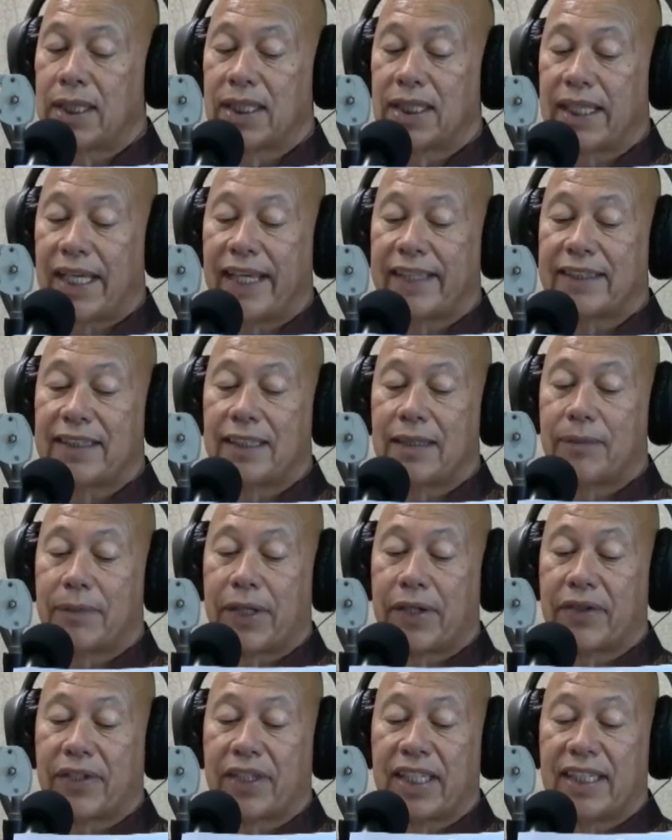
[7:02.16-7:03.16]
Latin
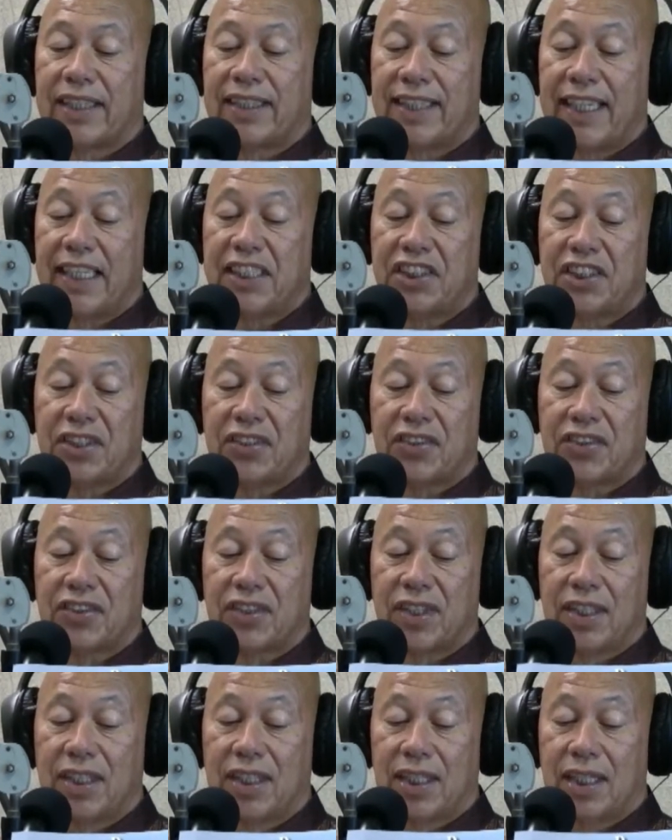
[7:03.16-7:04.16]
American nations,
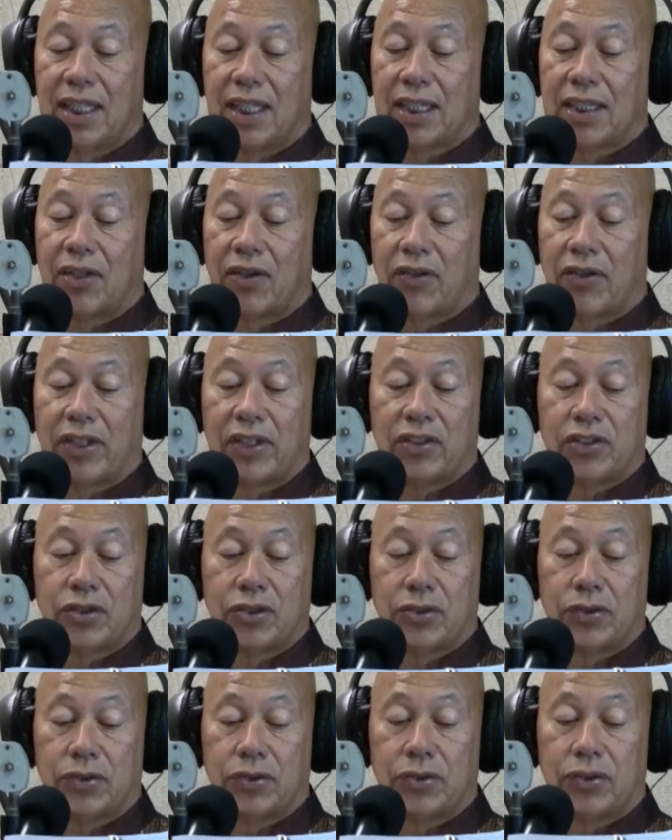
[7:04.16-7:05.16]
according
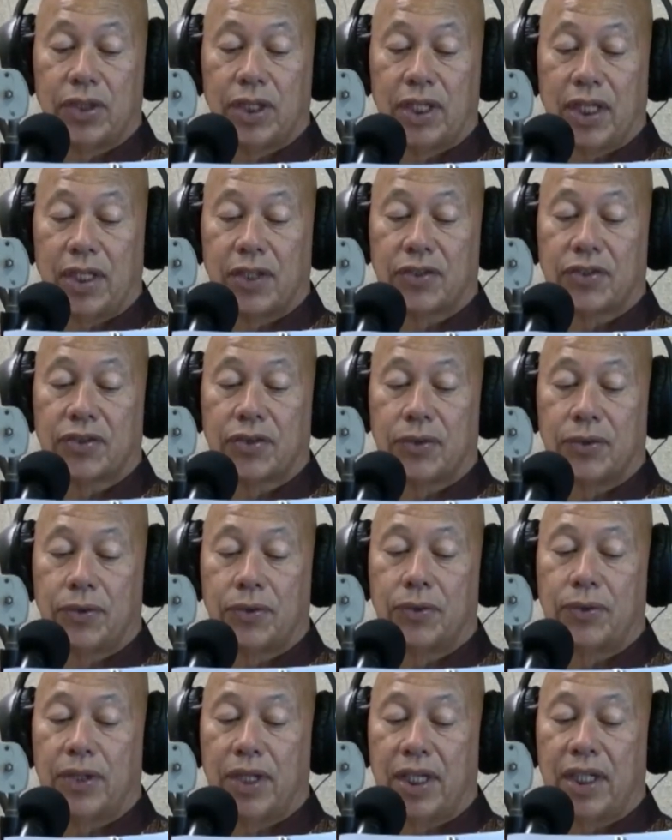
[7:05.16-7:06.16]
to
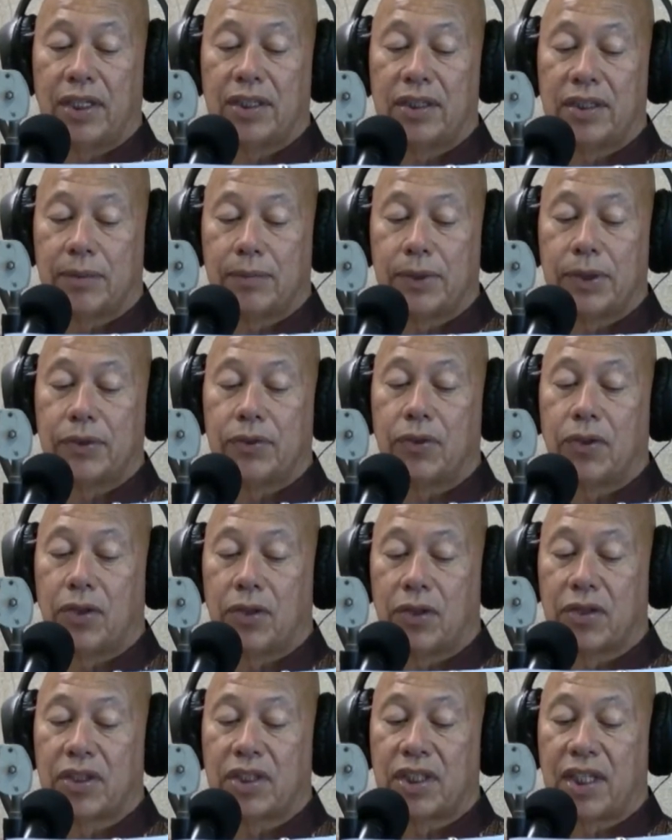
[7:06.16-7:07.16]
SOAW
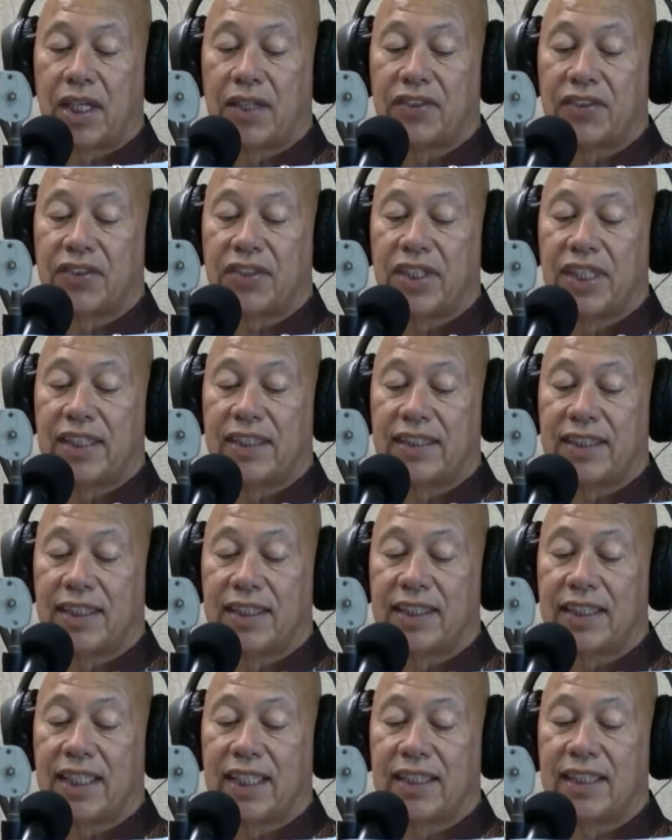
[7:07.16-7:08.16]
organizer and
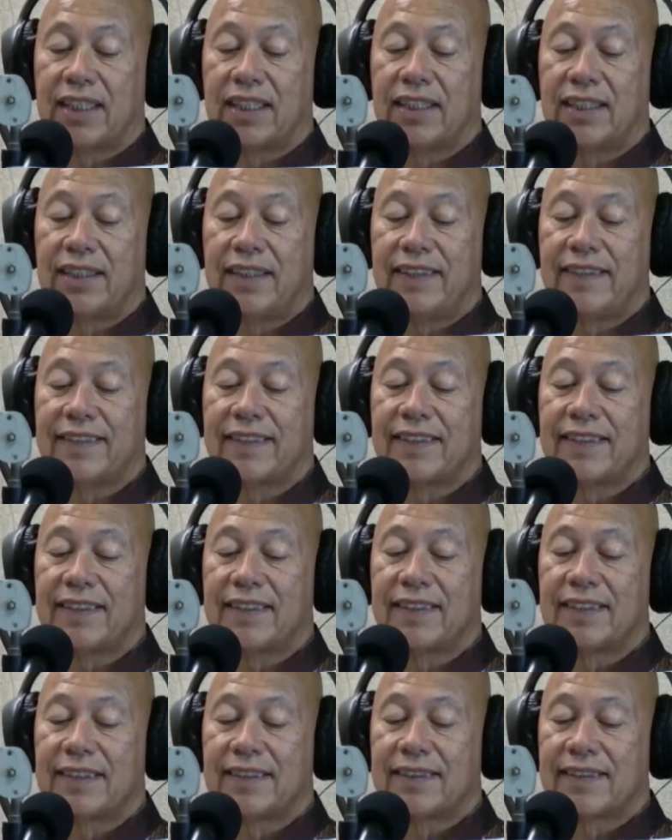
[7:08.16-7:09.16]
delegate
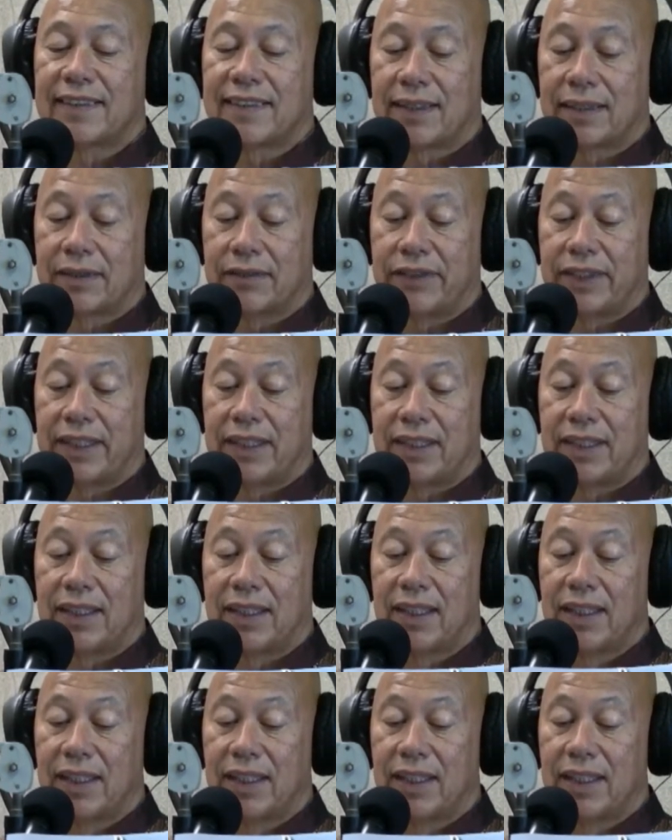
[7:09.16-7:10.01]
Lisa Sullivan.